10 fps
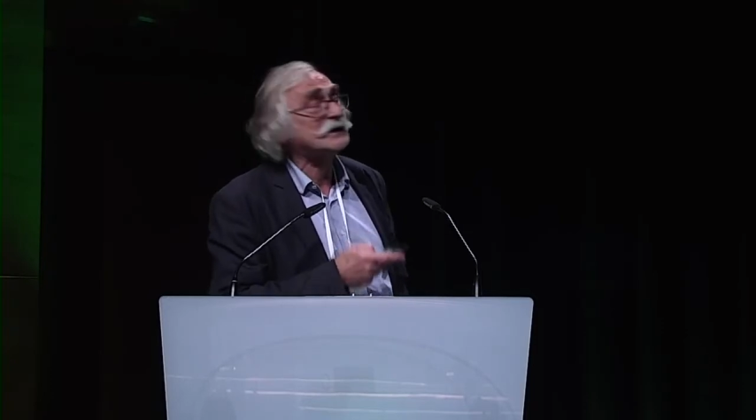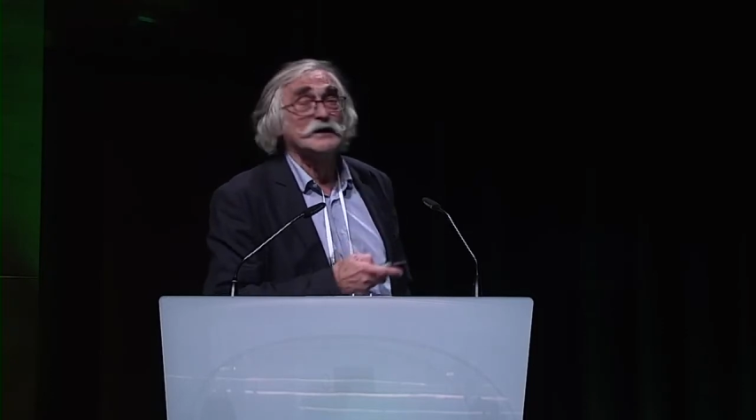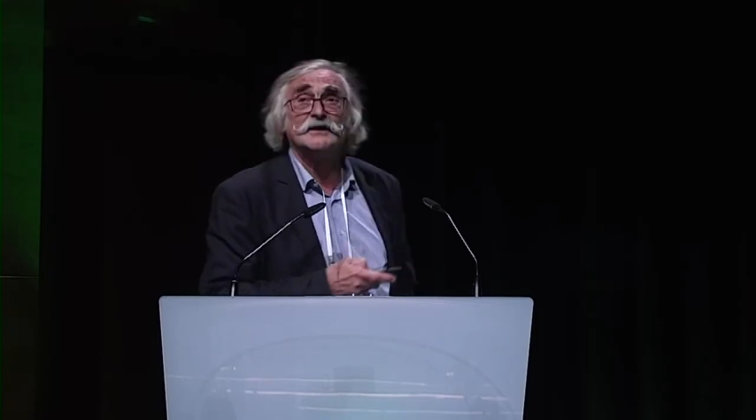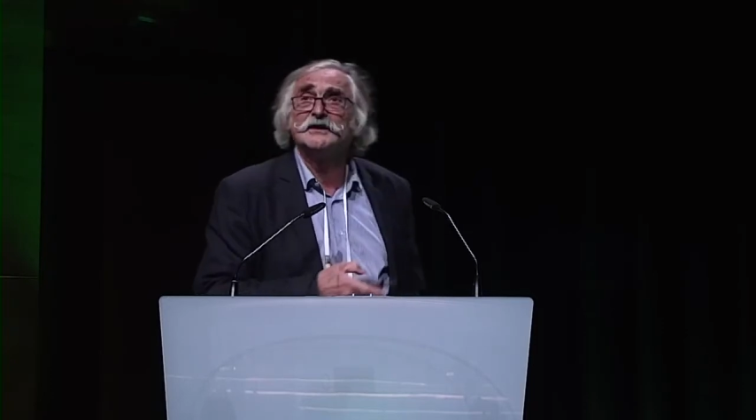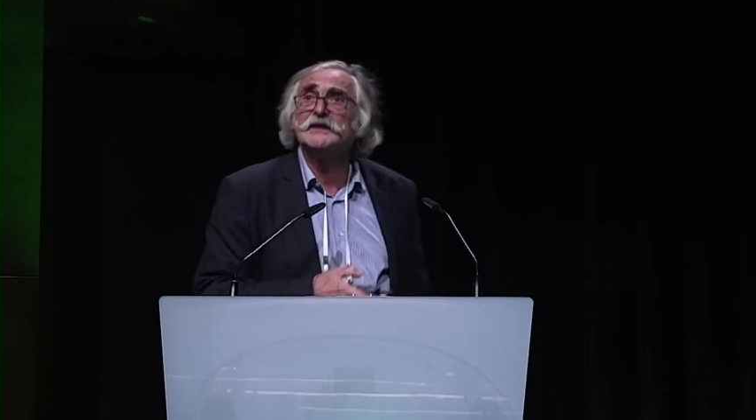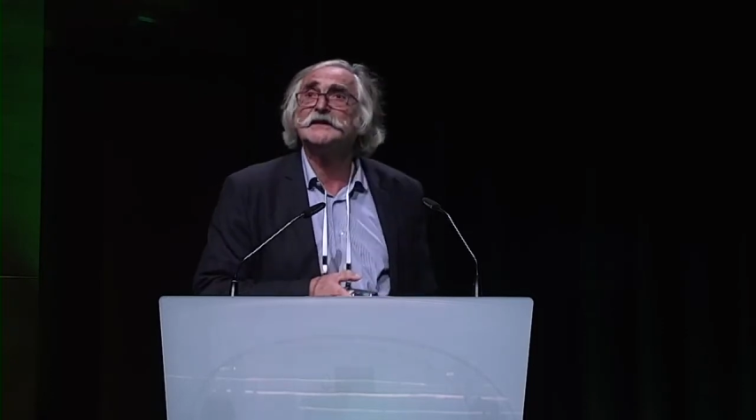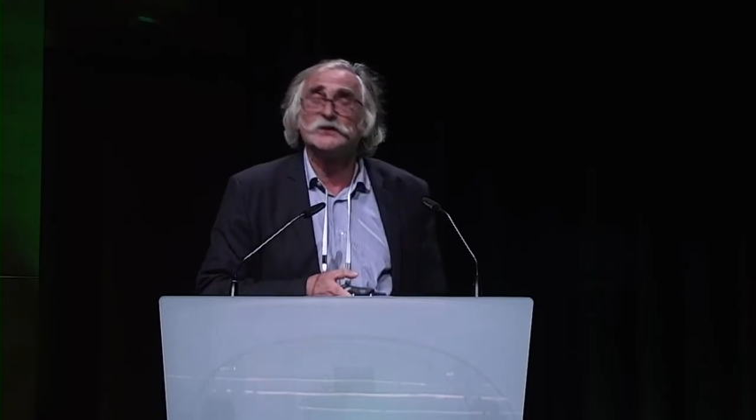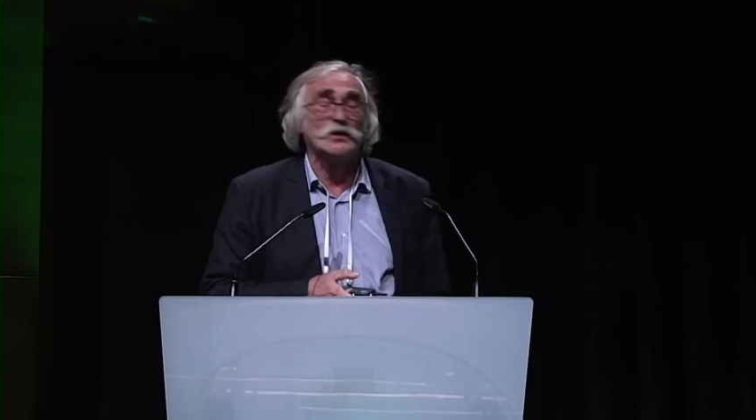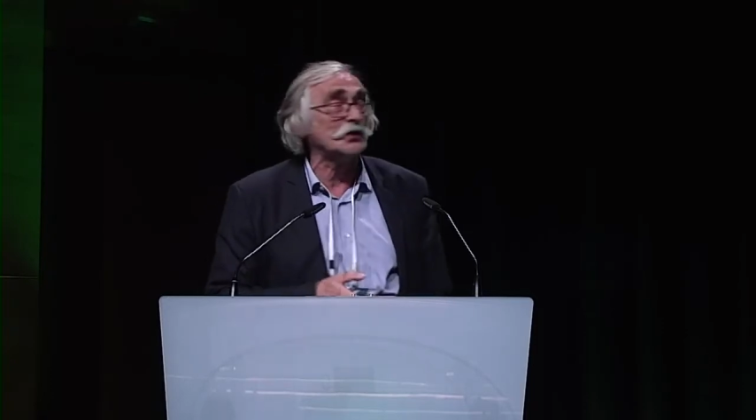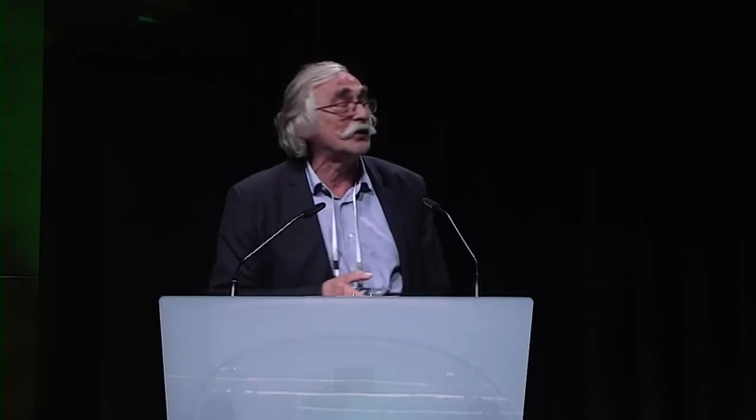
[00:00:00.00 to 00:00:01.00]

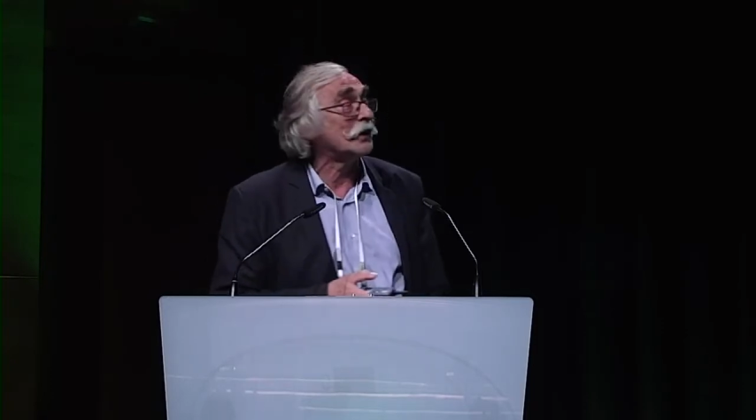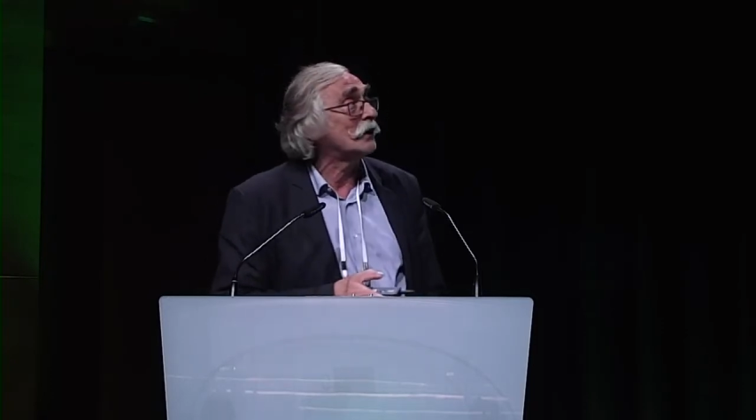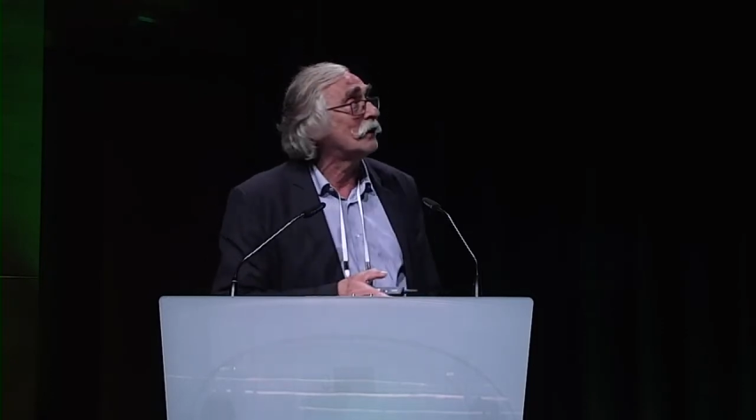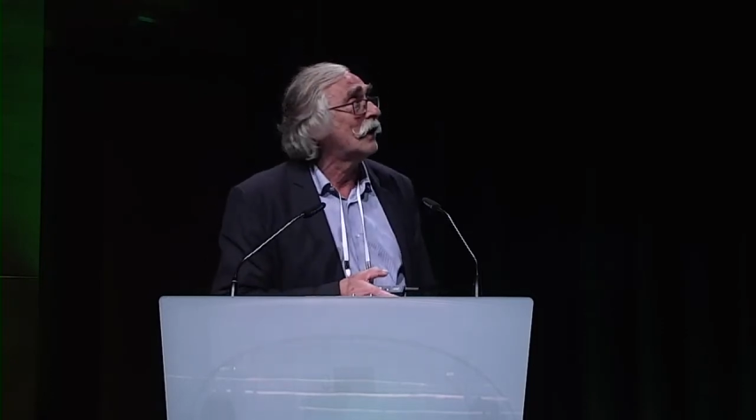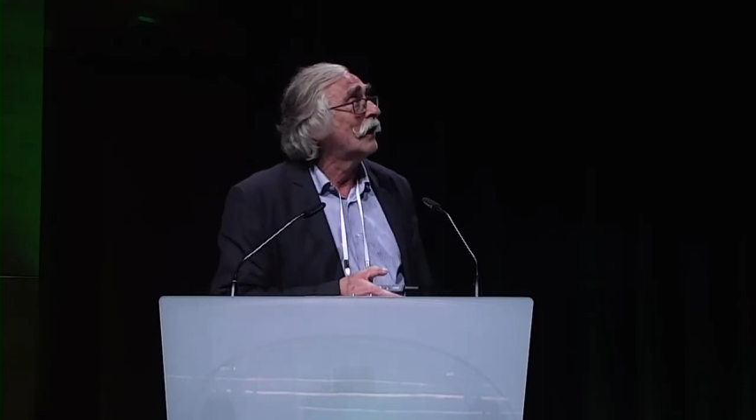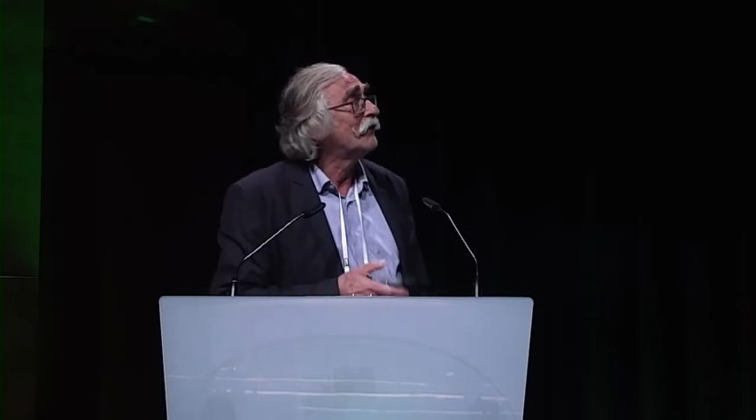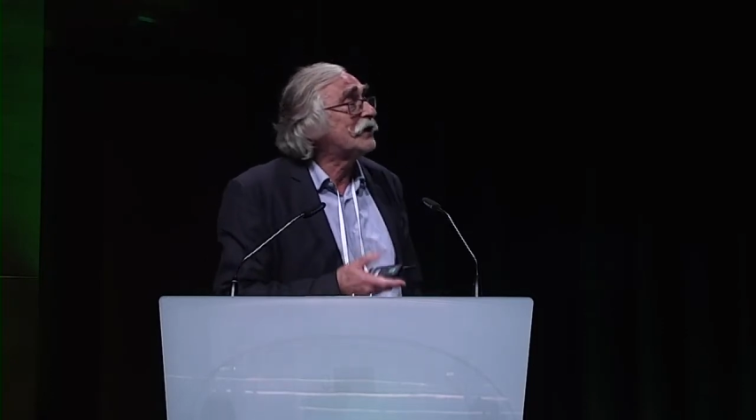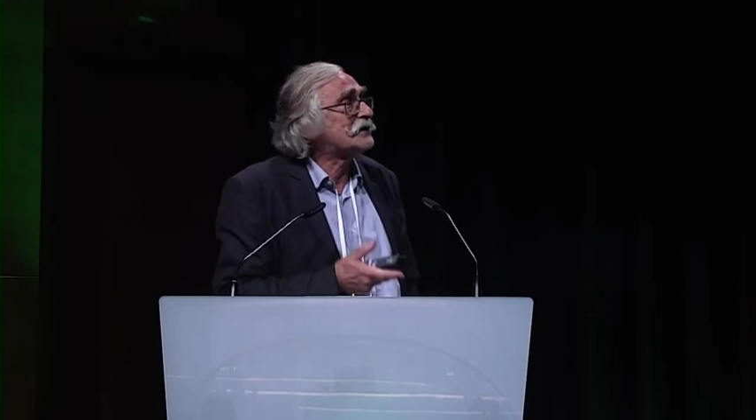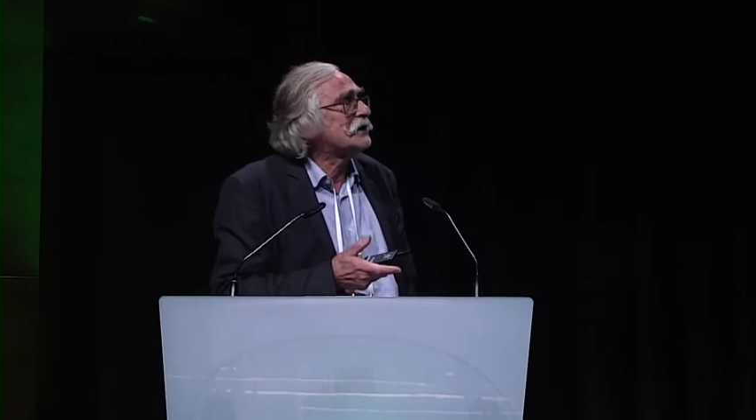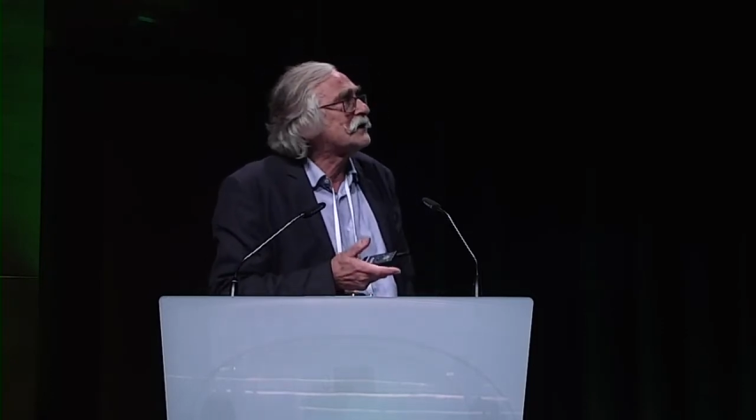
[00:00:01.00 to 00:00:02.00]
disorder. This
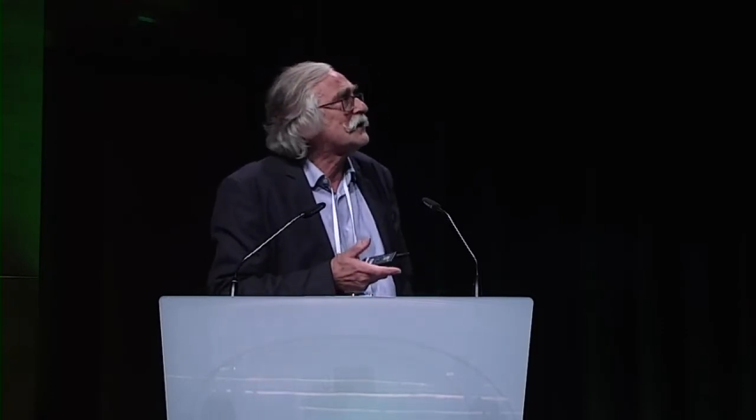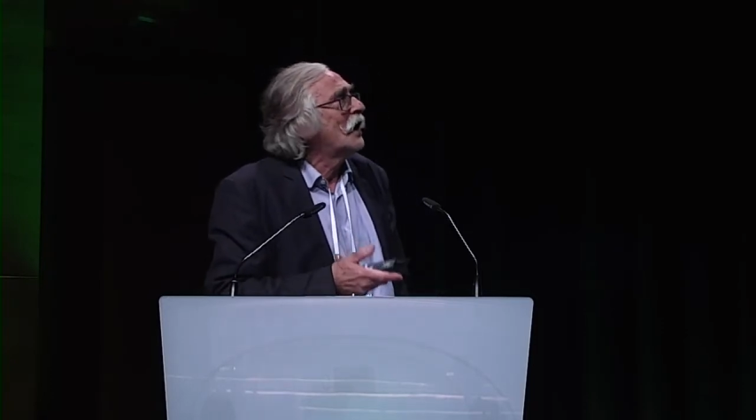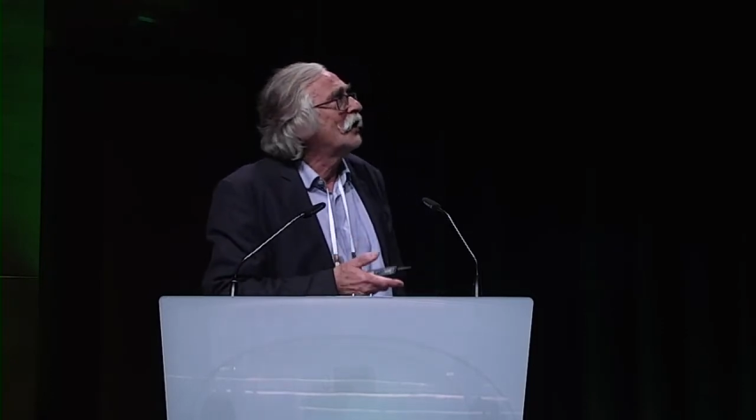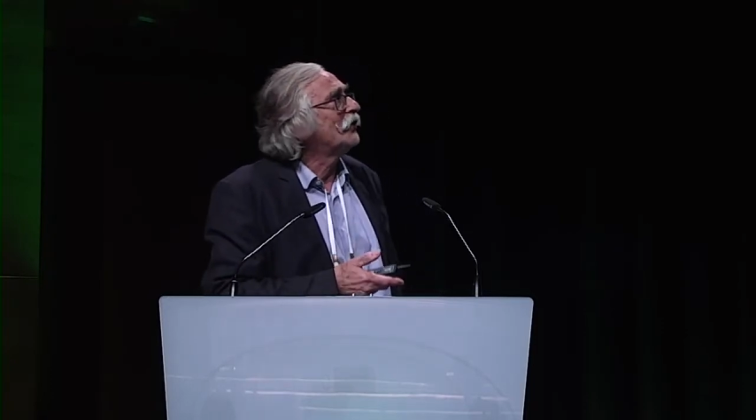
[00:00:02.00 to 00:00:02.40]
is the